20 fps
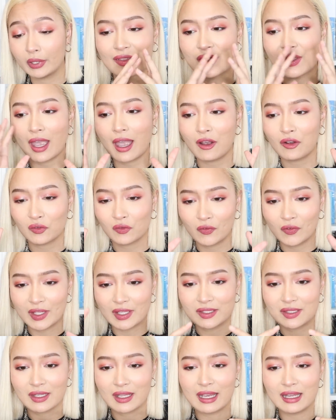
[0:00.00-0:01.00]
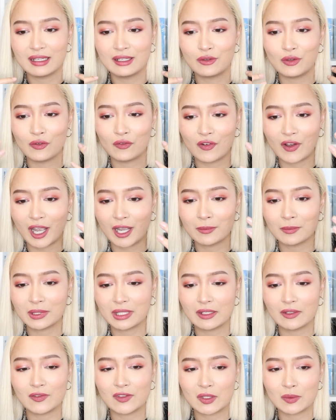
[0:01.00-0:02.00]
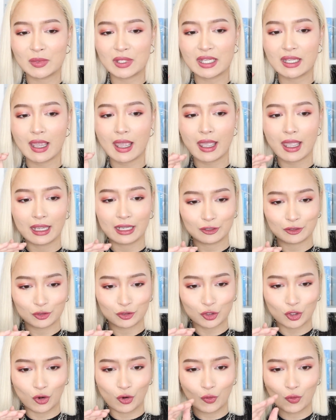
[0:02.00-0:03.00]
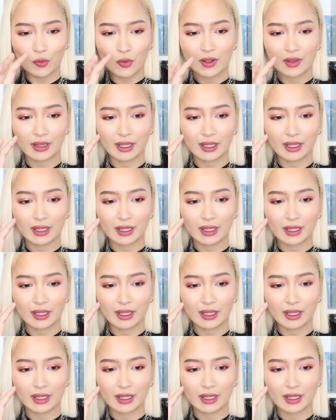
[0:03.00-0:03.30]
the outfits and the vibe gives me EXO,